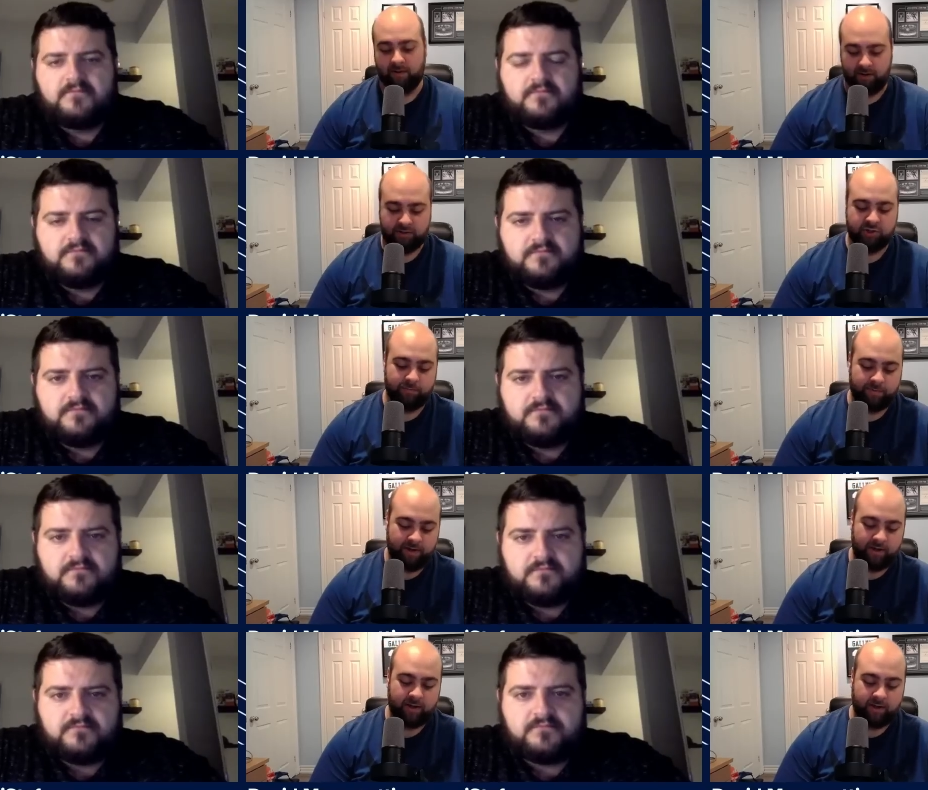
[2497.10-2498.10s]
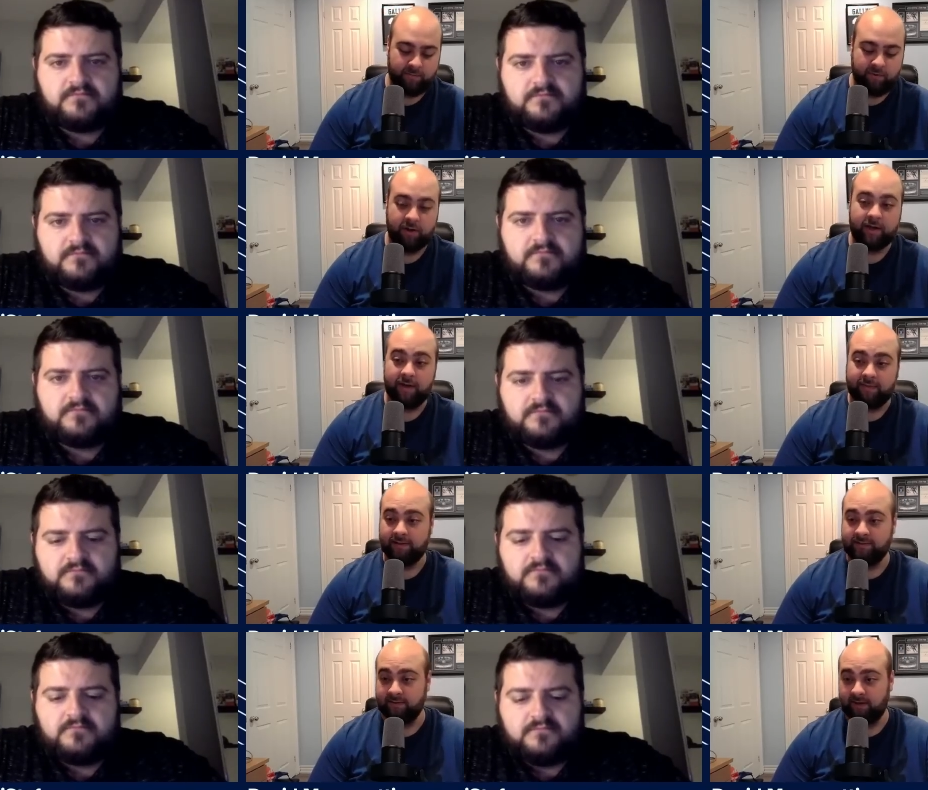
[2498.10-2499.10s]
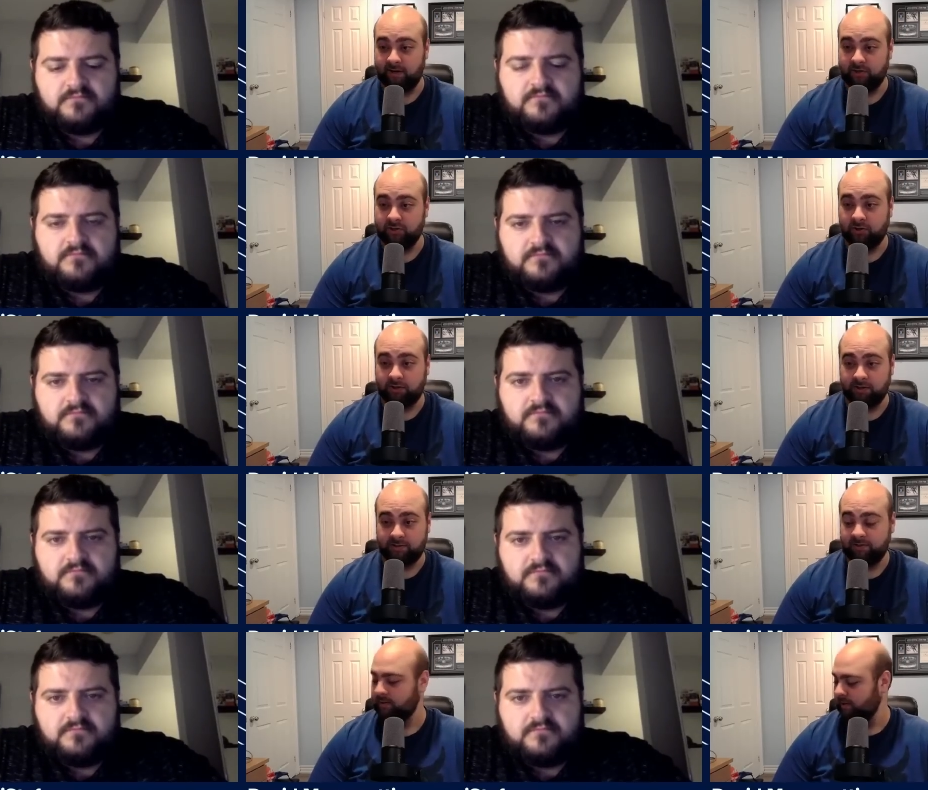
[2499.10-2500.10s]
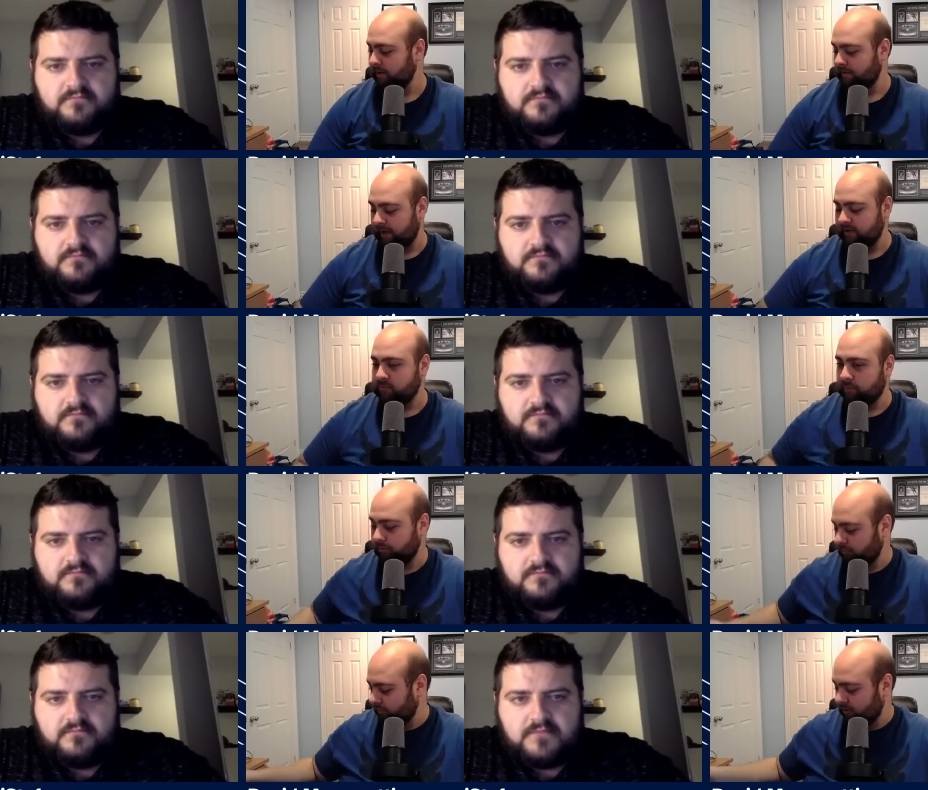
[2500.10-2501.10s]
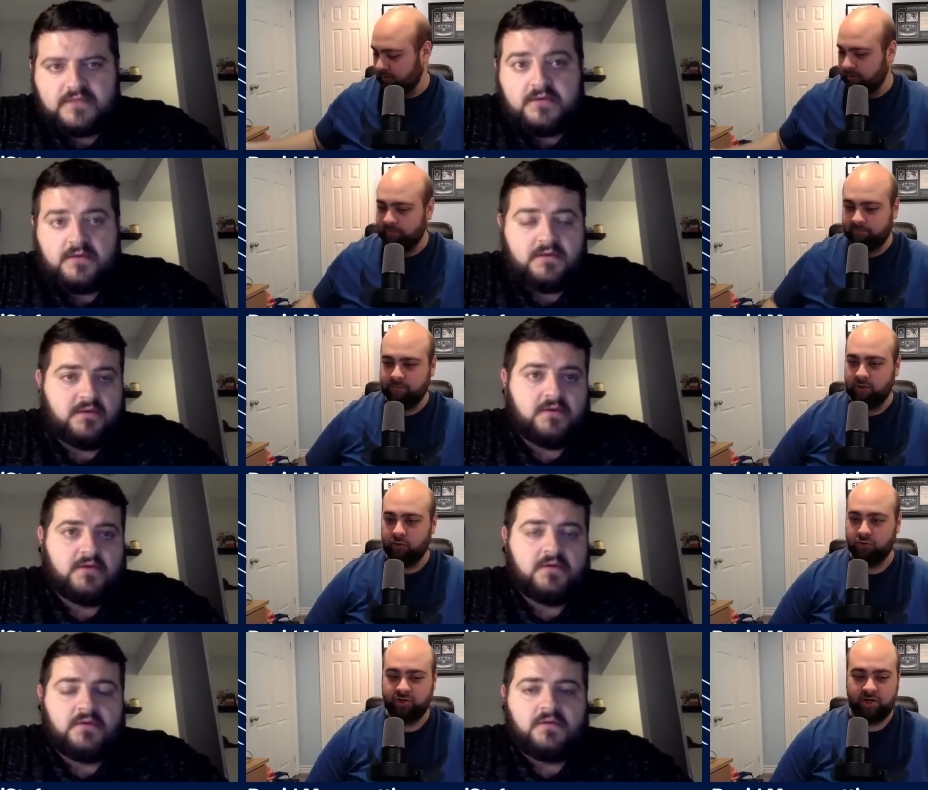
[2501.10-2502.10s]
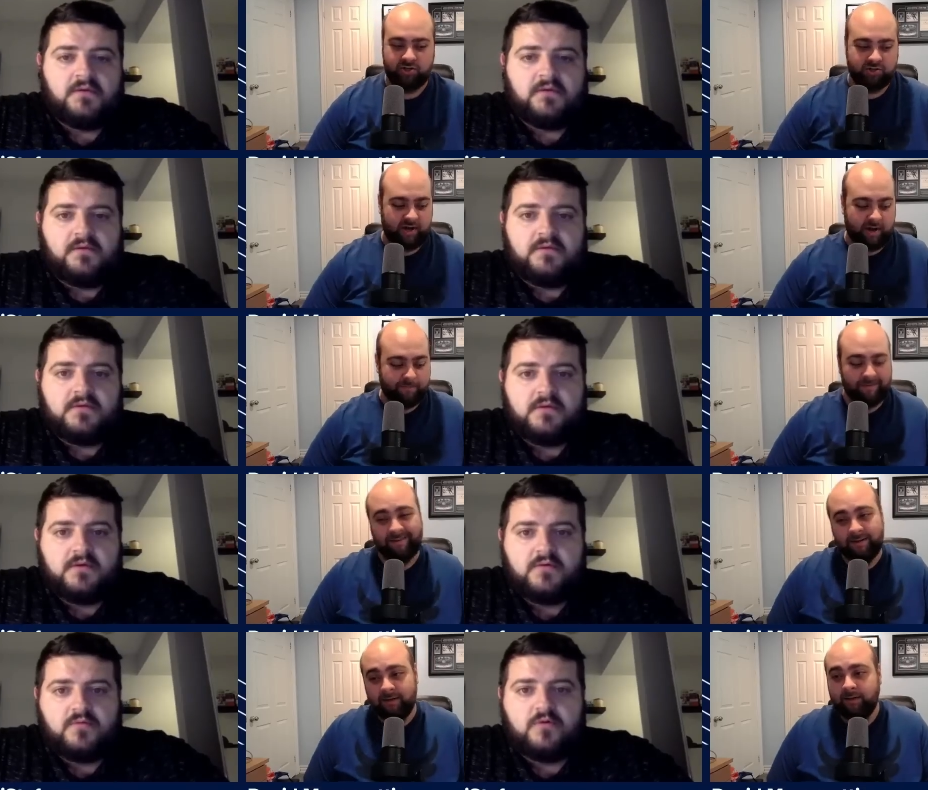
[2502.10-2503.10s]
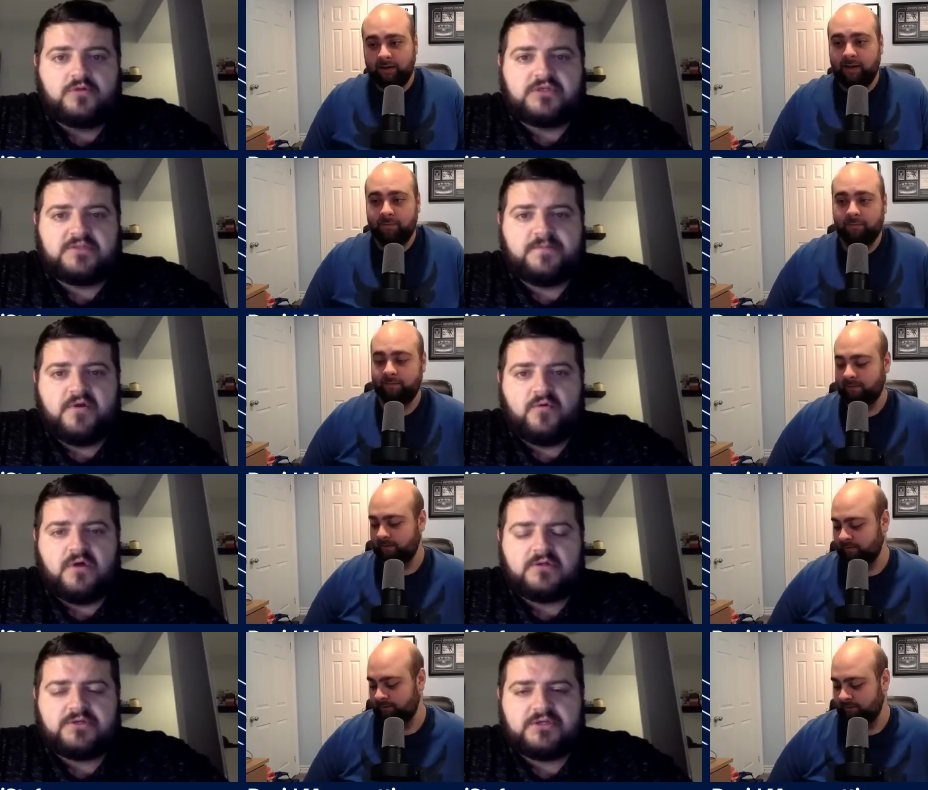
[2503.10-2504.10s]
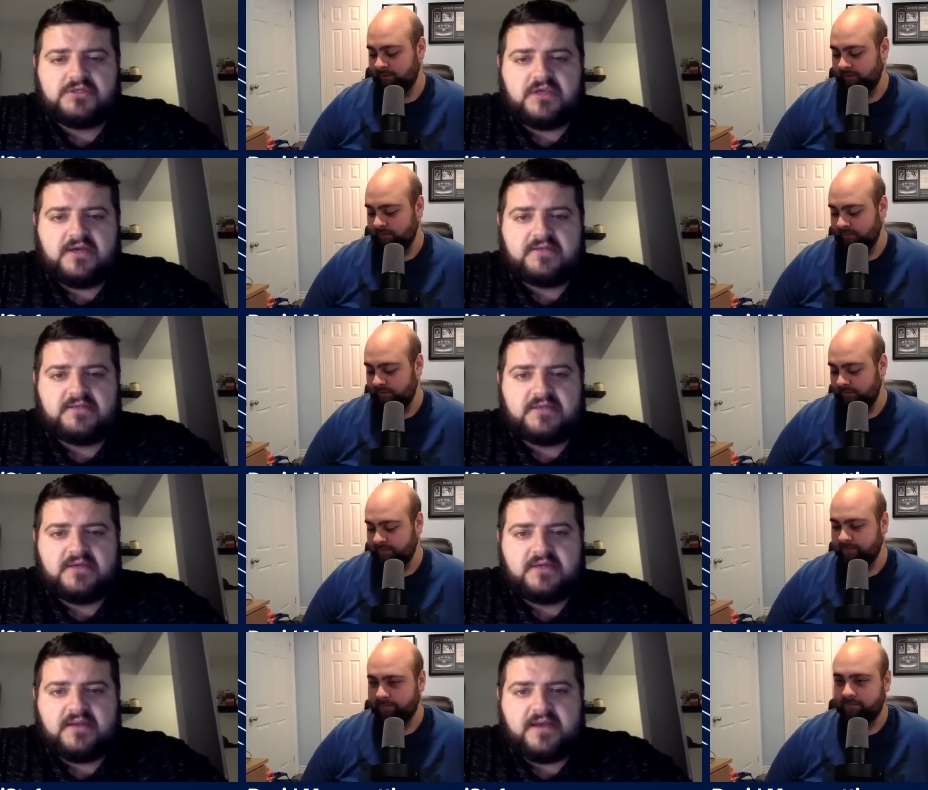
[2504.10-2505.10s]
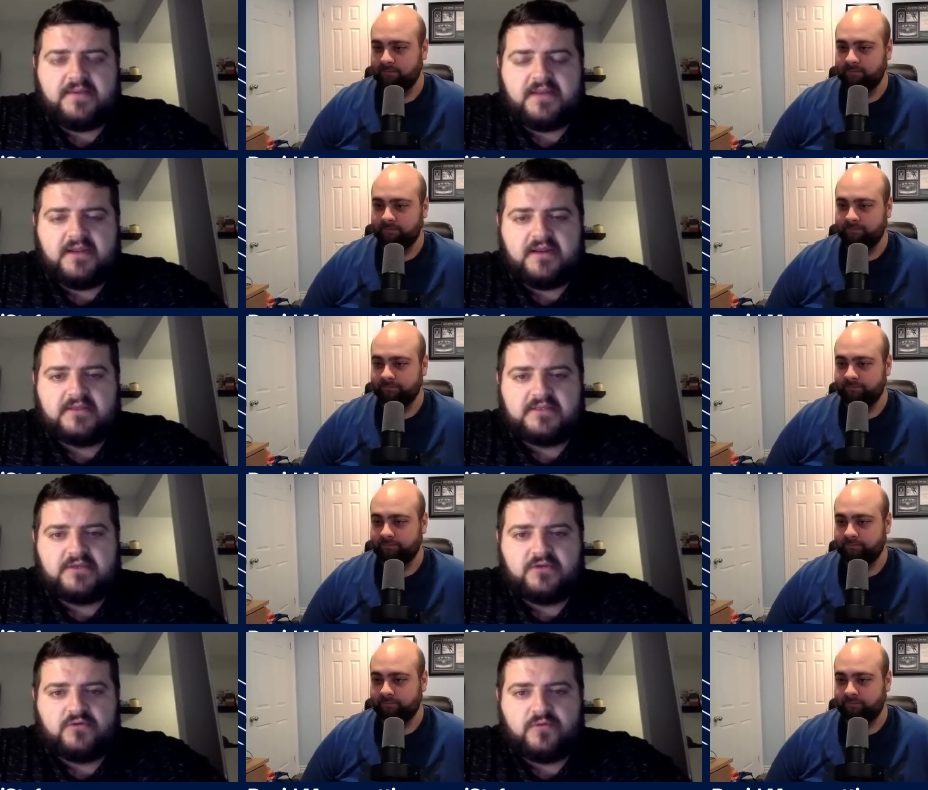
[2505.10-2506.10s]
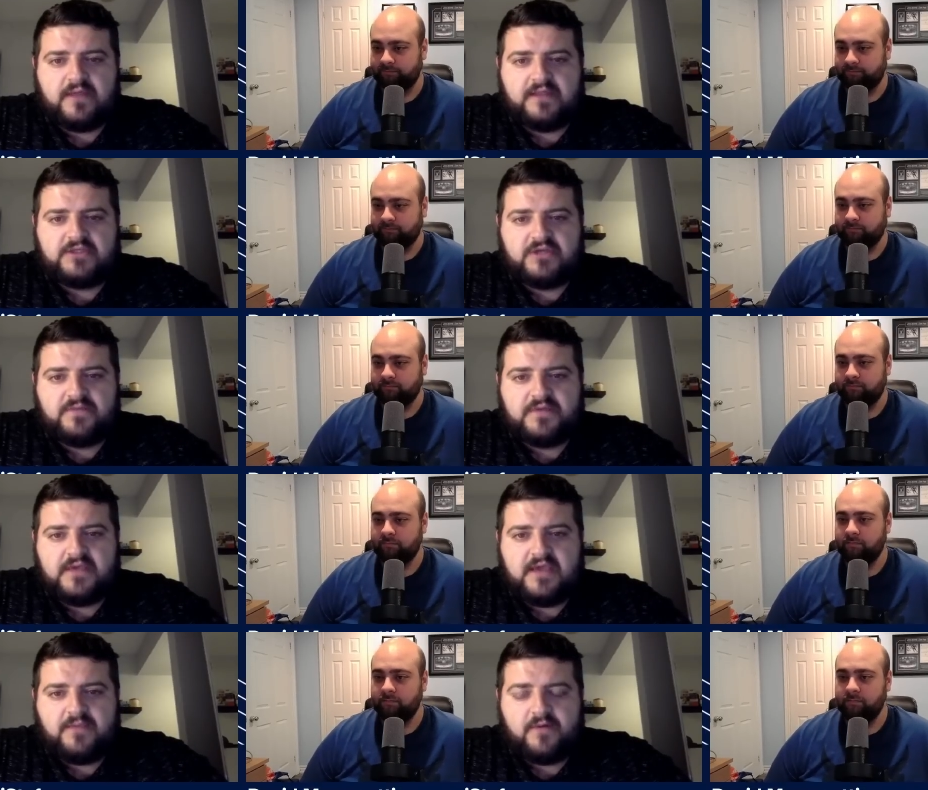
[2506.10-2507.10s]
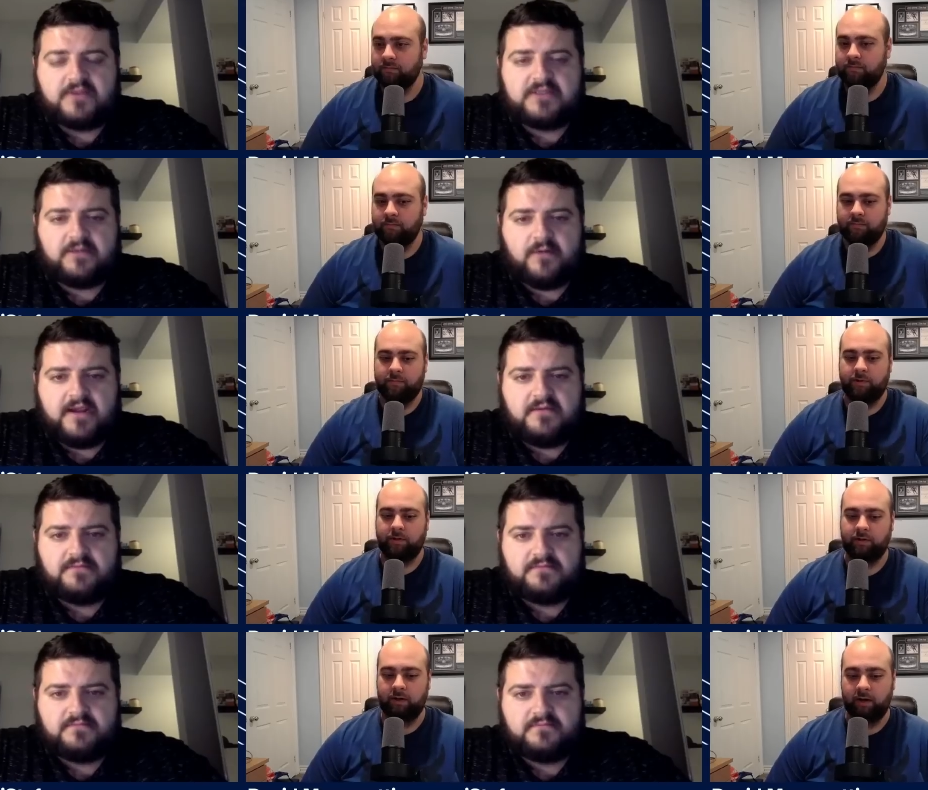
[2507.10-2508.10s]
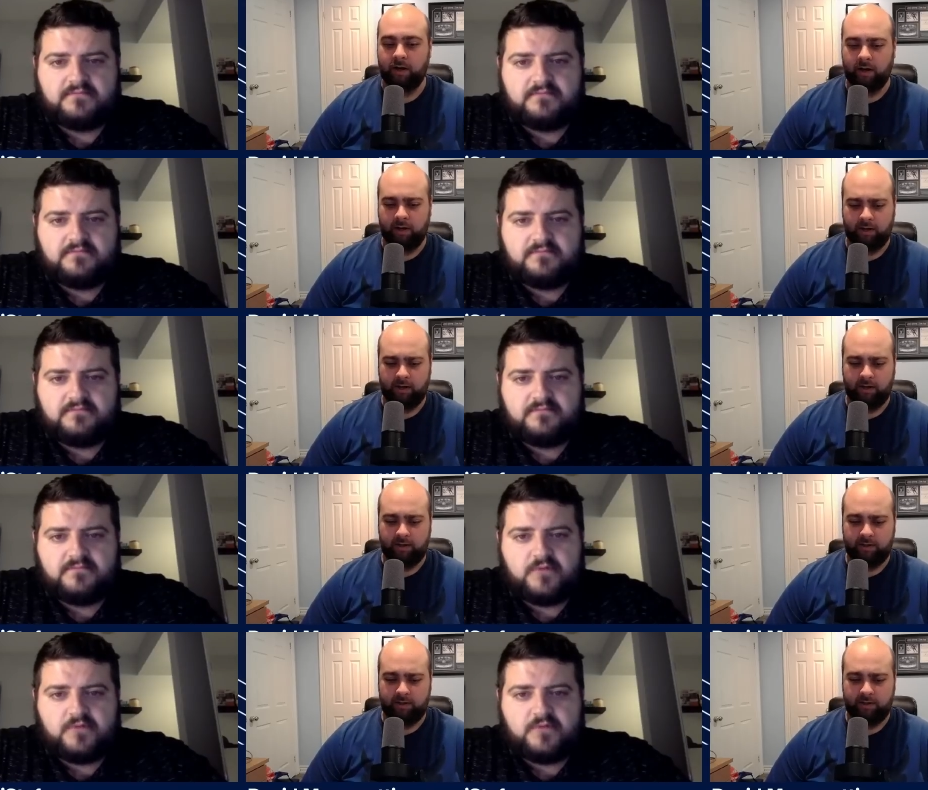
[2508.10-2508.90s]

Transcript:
Speaker 1: the NHLPA can communicate that to the NHL because that's where the real negotiations happen.
Speaker 2: Well, who just Bill Walsh just got uh, nominated as the new NHLPA president, right?
Speaker 1: Uh,